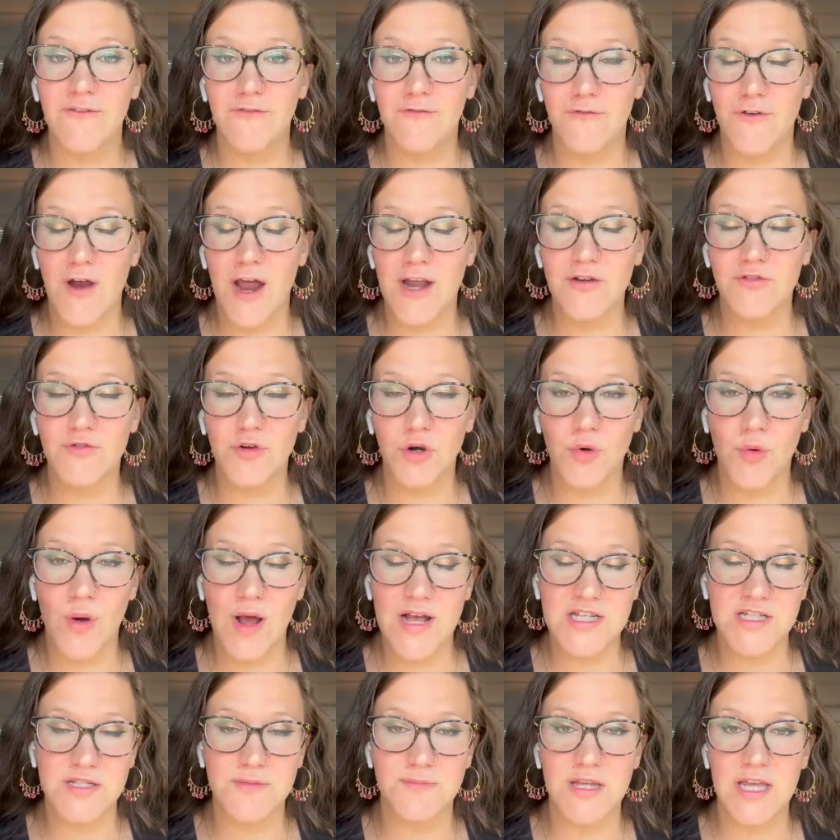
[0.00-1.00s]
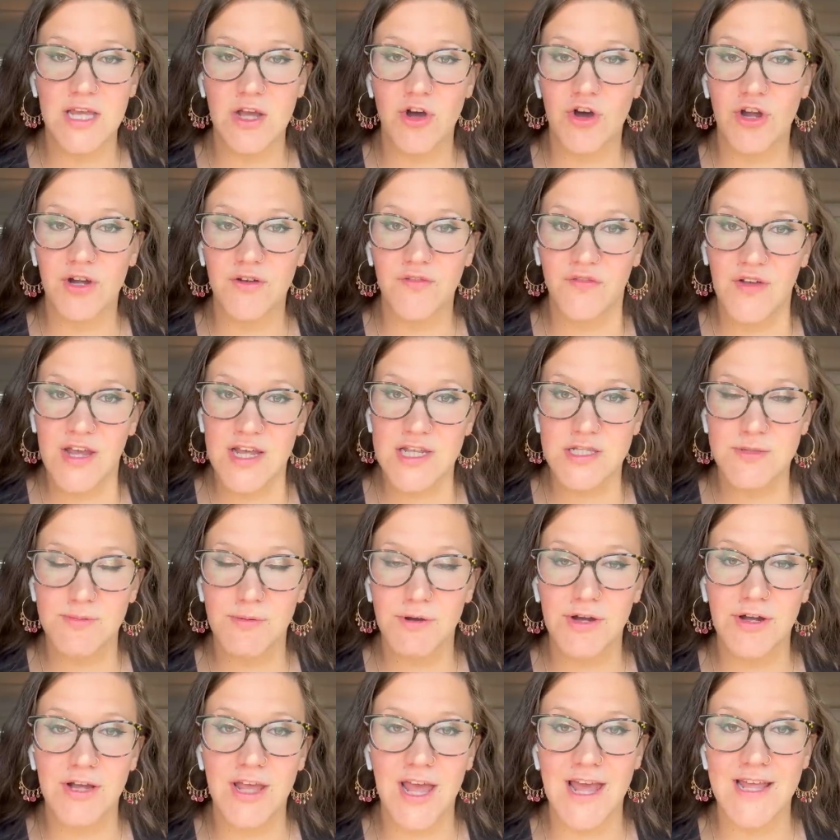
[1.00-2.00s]
Friend request me on
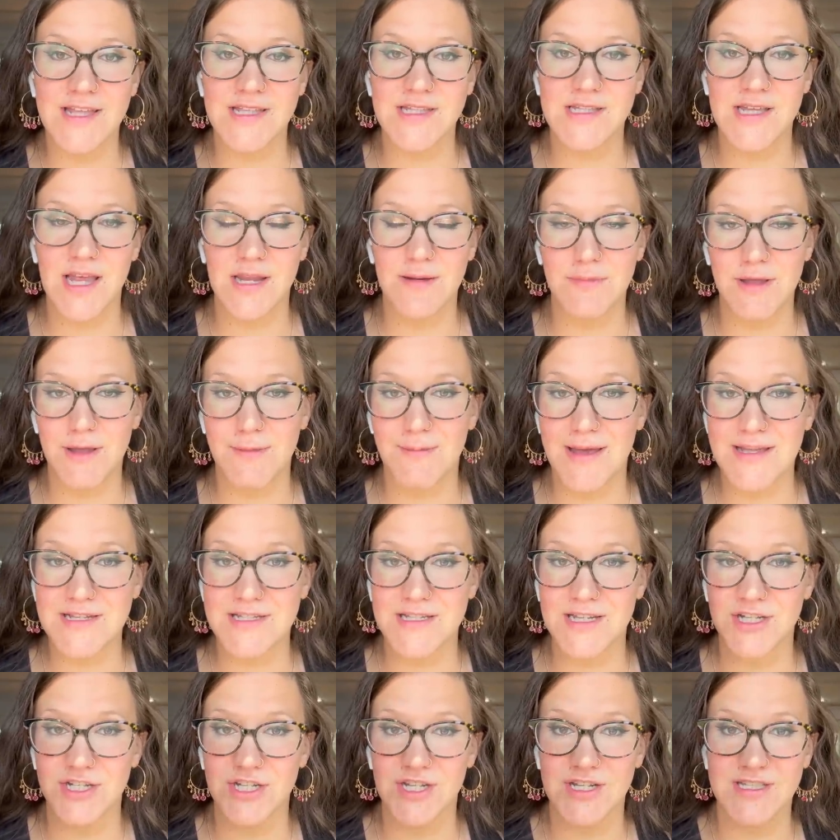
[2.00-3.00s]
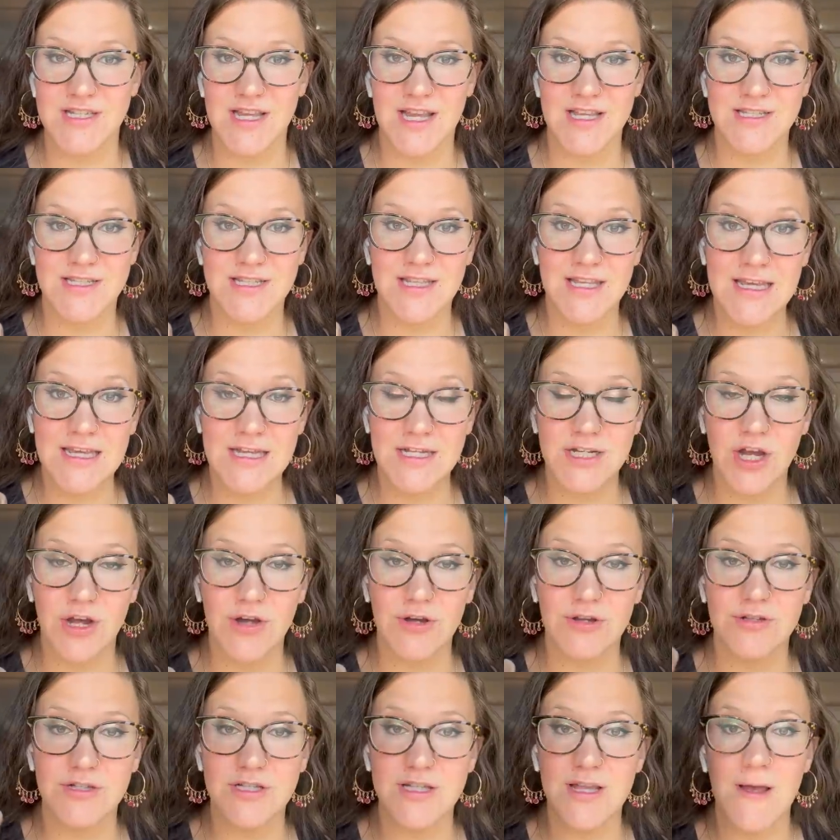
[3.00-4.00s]
Facebook and send me a message that says
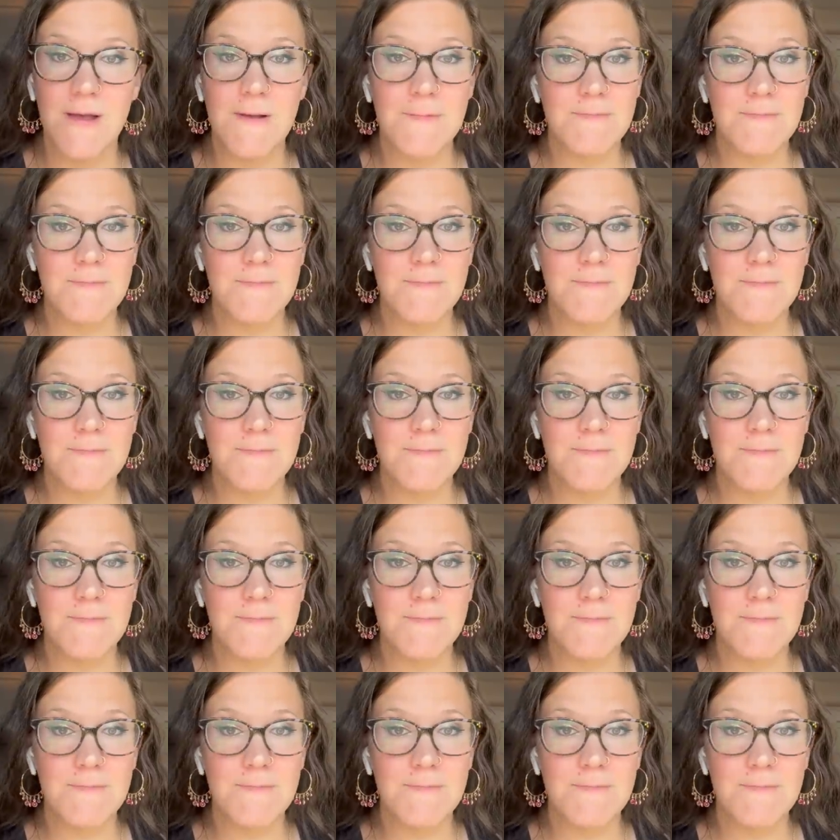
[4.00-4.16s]
ketones.